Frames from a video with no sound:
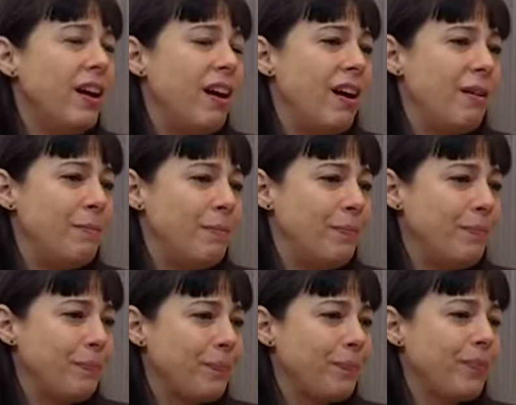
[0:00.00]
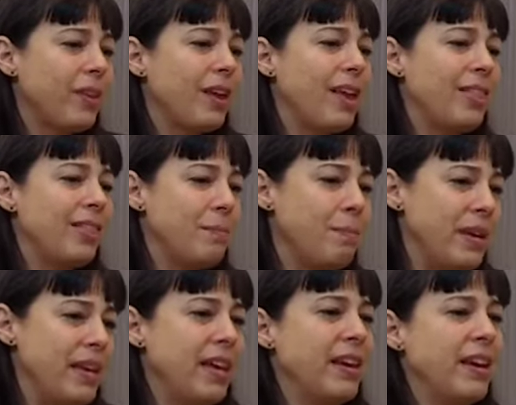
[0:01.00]
at the
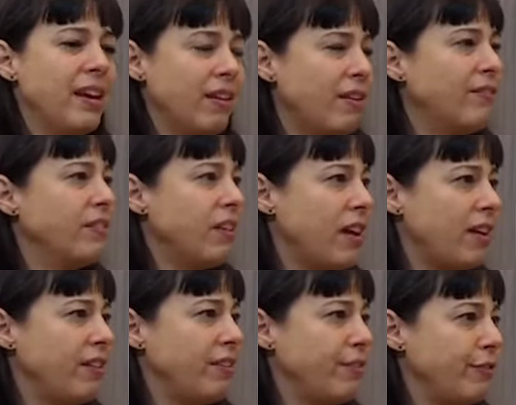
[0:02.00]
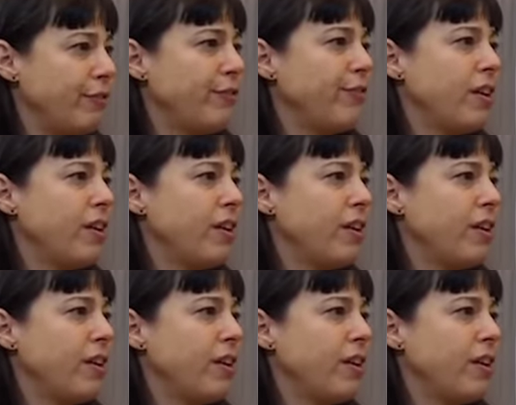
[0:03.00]
beginning of a lot of